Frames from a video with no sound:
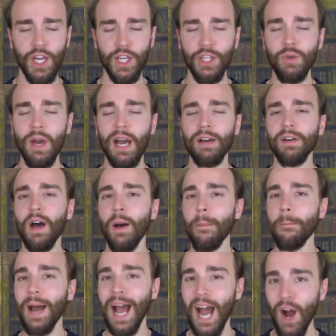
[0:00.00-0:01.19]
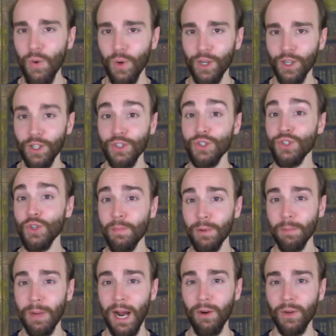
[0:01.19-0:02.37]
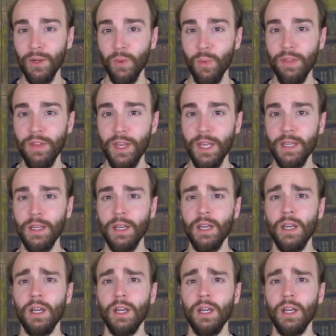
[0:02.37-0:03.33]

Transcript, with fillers: You have power, superpower within